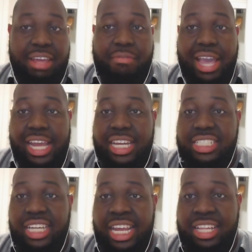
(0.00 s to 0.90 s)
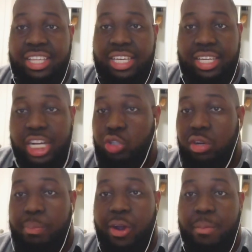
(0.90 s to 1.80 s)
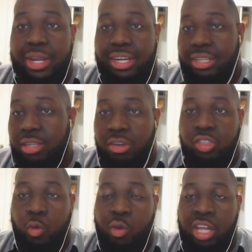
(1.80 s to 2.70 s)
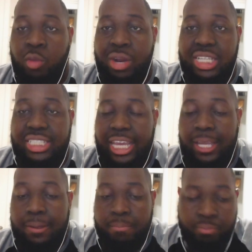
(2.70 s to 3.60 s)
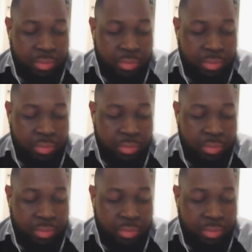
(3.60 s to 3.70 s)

advantage in the injury department. You know, there's no other way to say it.